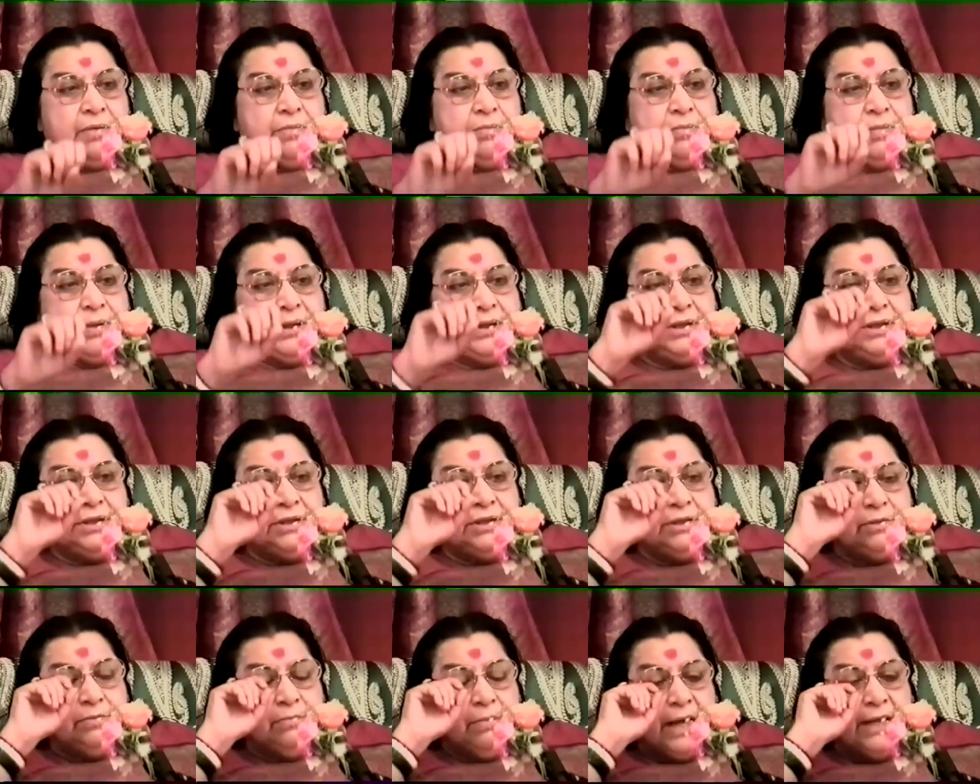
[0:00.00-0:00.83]
But
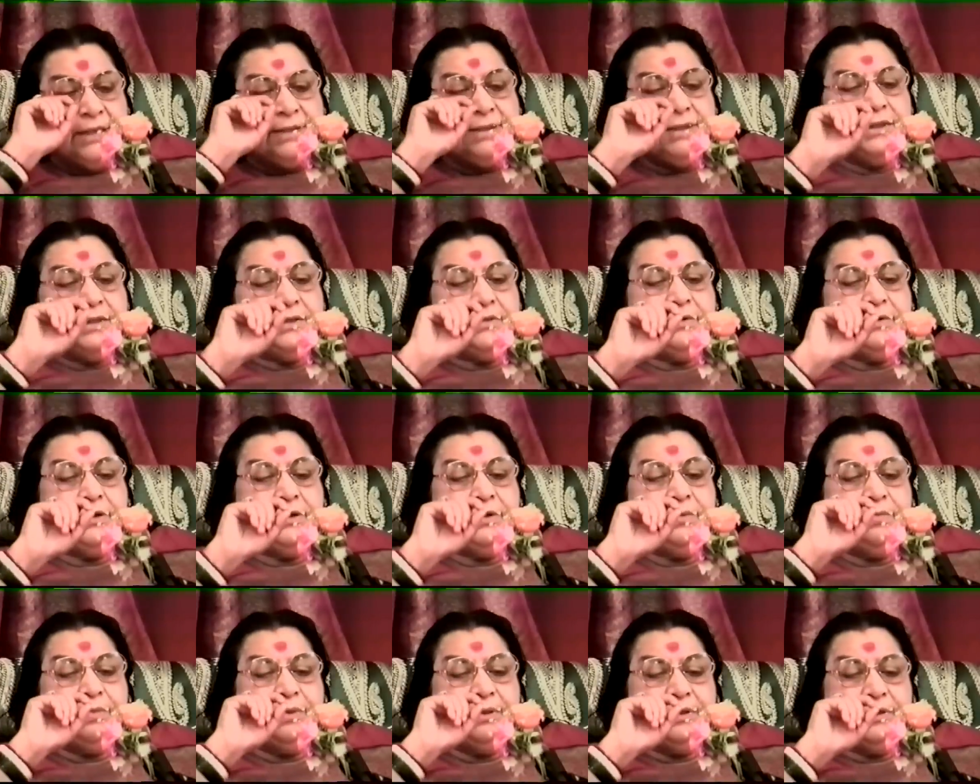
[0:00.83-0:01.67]
this
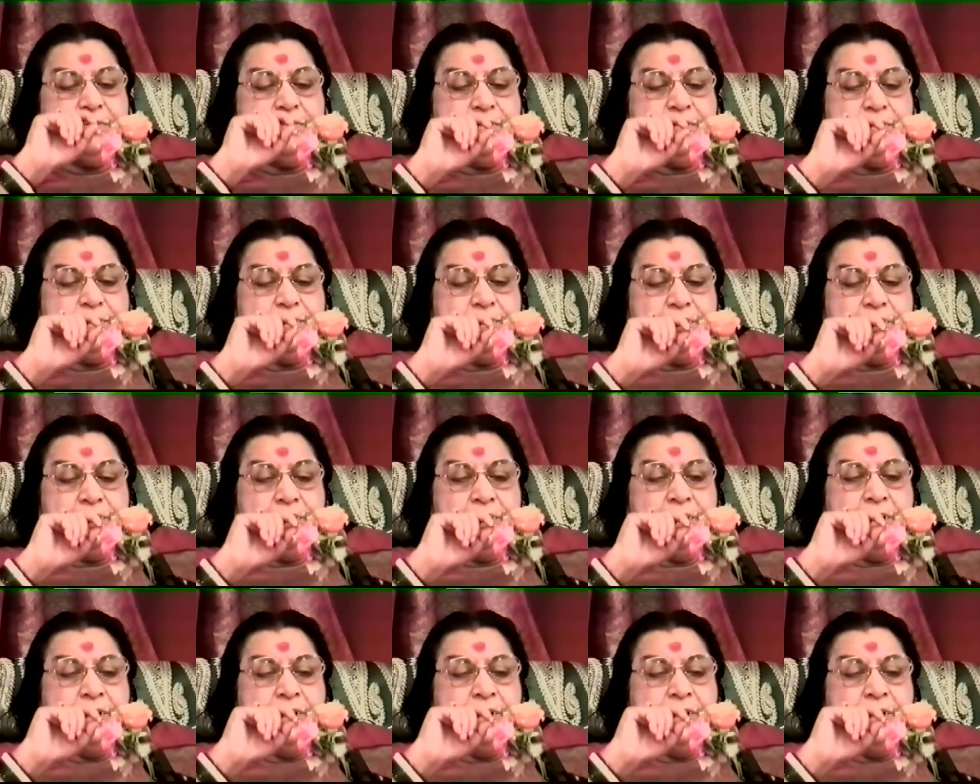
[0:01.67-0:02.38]
Mahasaraswati principle